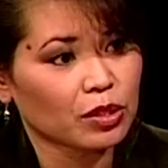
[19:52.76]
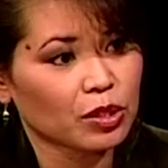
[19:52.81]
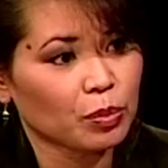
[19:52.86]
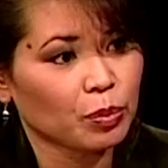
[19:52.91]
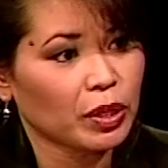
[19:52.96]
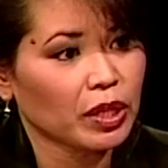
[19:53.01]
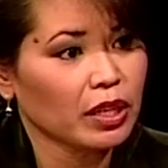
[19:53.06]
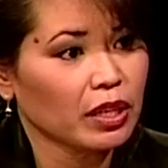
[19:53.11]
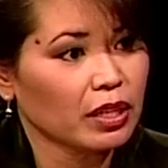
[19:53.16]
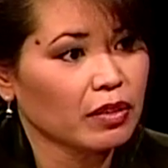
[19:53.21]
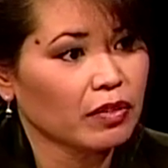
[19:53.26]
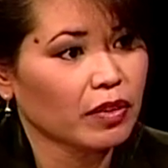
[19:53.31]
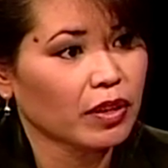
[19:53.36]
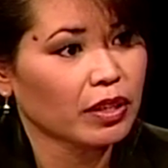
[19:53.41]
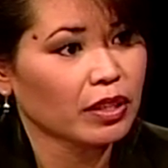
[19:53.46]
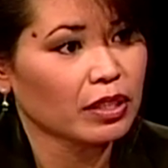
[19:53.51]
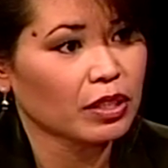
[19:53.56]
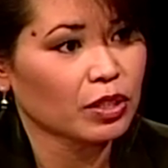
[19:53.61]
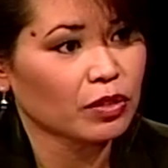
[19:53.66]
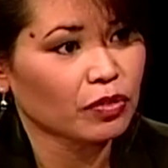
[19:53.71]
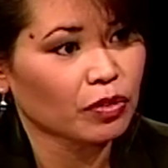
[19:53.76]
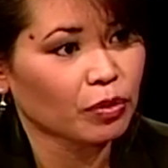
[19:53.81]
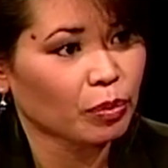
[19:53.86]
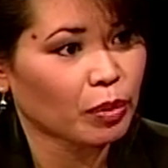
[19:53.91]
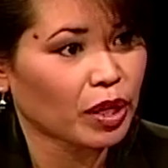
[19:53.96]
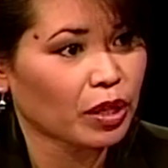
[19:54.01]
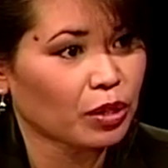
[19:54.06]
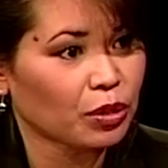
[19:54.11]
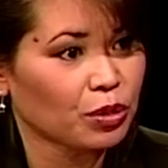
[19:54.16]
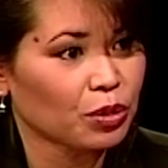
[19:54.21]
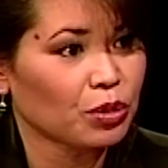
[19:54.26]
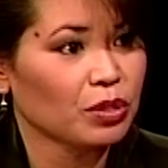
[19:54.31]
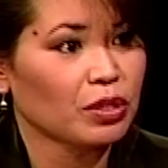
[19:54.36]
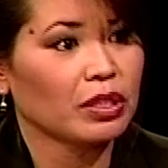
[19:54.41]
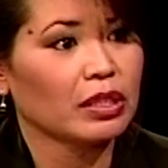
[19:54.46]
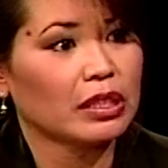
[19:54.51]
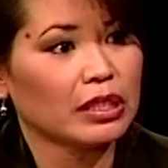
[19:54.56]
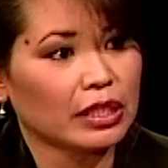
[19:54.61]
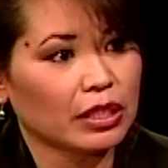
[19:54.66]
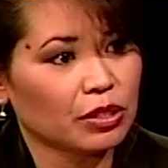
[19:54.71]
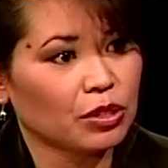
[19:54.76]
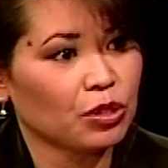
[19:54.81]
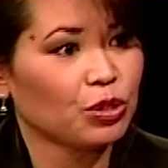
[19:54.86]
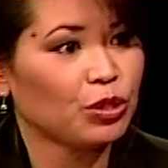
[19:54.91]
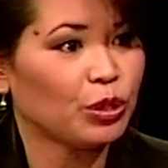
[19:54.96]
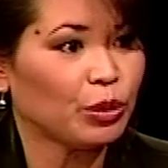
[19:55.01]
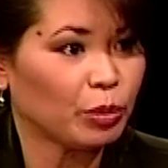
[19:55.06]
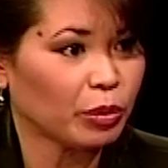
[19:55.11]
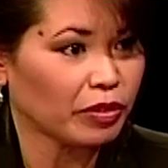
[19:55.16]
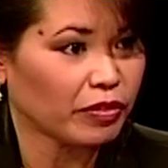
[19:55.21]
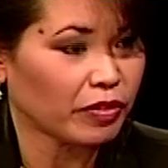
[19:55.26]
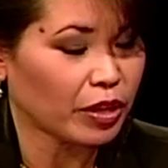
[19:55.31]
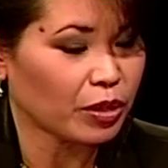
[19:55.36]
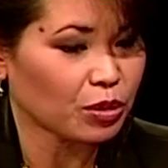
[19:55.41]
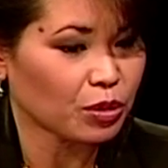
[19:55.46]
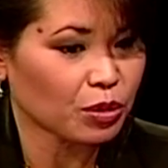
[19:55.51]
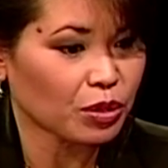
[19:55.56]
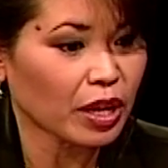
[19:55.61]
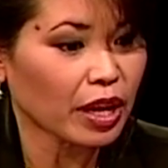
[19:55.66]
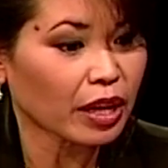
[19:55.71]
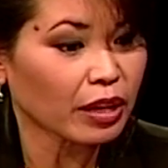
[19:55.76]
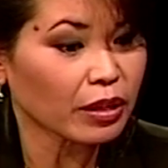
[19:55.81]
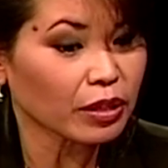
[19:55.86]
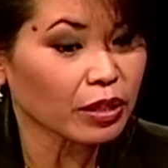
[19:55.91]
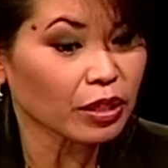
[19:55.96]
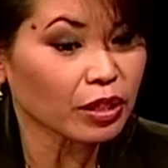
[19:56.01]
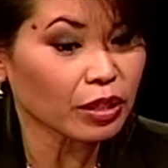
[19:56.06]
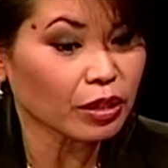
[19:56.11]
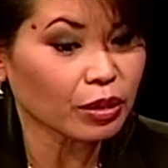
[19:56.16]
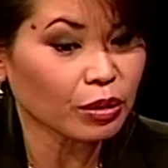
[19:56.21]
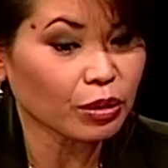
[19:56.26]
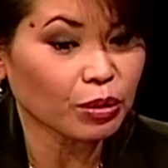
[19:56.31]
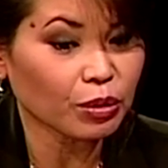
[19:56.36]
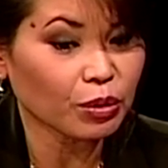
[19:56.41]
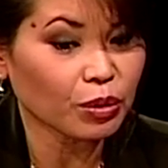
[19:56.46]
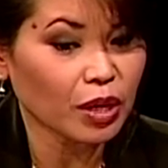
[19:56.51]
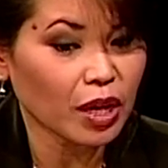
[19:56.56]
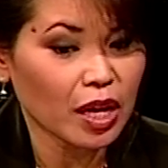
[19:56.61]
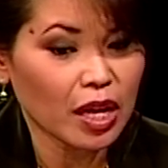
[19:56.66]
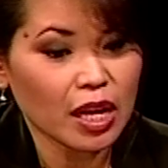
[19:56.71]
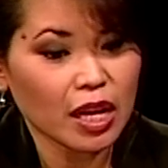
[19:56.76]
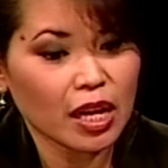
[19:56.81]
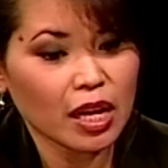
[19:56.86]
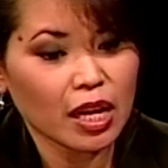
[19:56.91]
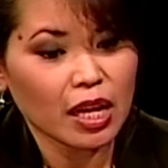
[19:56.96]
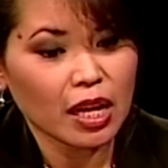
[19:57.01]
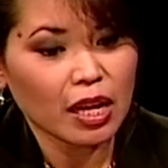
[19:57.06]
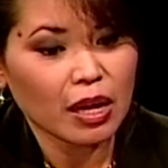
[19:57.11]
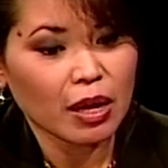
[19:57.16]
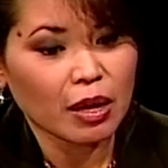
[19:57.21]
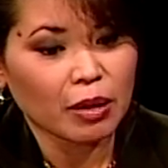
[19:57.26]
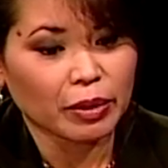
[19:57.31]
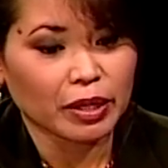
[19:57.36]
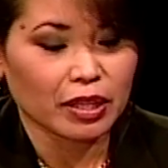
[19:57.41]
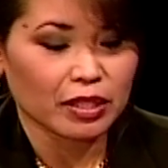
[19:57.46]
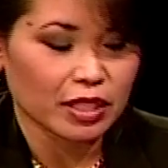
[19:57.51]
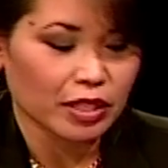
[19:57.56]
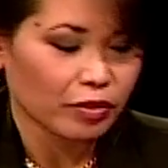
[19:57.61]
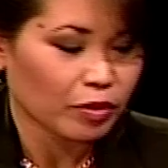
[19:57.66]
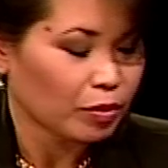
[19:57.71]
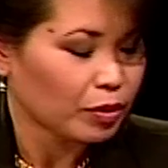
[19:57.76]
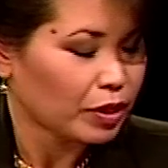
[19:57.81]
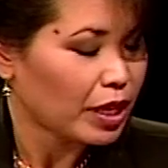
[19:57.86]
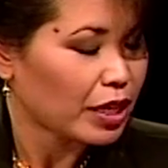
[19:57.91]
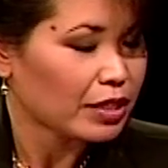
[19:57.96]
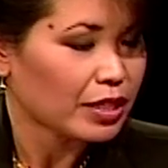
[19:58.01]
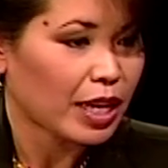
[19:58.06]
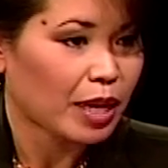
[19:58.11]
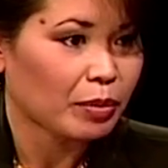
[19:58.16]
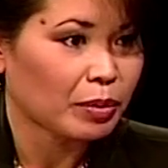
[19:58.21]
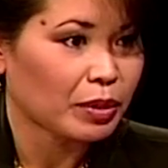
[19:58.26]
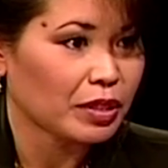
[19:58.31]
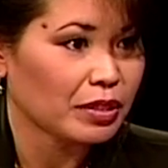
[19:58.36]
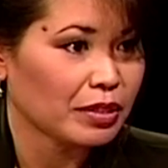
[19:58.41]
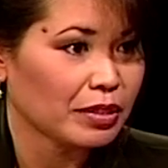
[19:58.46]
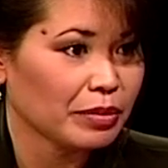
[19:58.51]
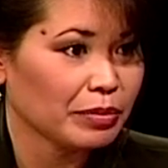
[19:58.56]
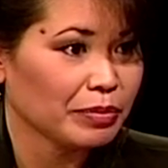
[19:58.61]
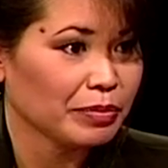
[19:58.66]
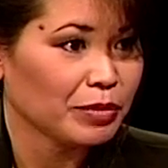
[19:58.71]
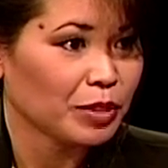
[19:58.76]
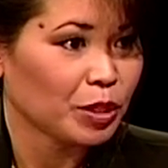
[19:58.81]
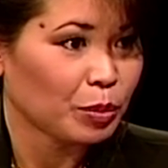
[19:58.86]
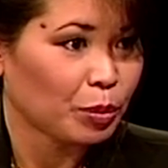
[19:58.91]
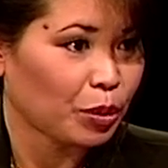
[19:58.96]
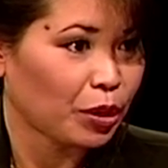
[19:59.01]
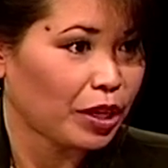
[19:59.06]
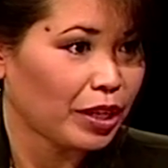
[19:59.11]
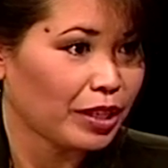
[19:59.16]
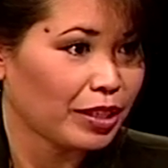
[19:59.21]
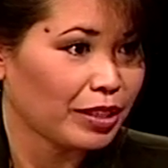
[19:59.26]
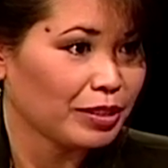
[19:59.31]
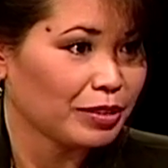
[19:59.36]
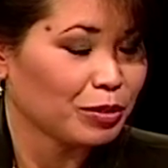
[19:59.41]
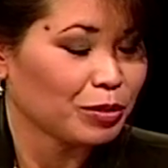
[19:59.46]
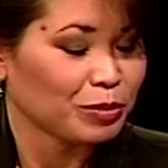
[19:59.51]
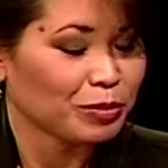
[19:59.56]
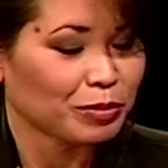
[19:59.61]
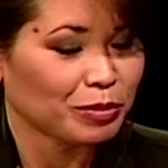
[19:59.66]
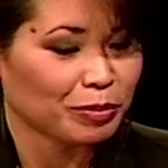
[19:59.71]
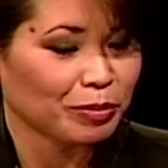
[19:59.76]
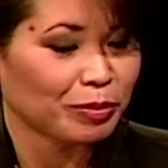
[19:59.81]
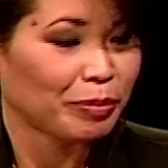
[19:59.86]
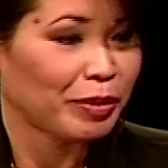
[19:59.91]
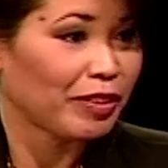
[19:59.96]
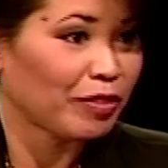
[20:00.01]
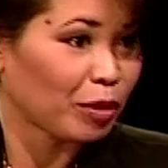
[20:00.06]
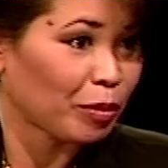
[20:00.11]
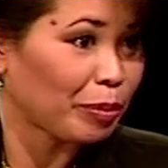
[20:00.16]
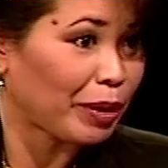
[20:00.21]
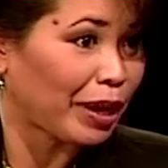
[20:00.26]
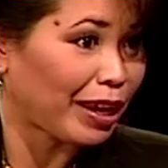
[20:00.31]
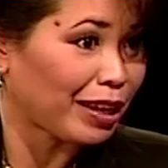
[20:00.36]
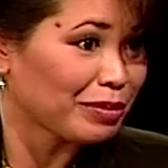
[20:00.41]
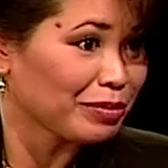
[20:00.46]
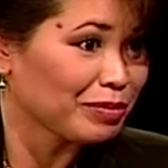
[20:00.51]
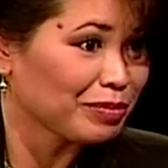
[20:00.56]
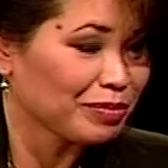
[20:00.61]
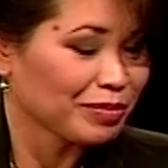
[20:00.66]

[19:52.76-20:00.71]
speaking of all the different managers and leads and supervisors, how do you, because everyone has habits to break if they're bad,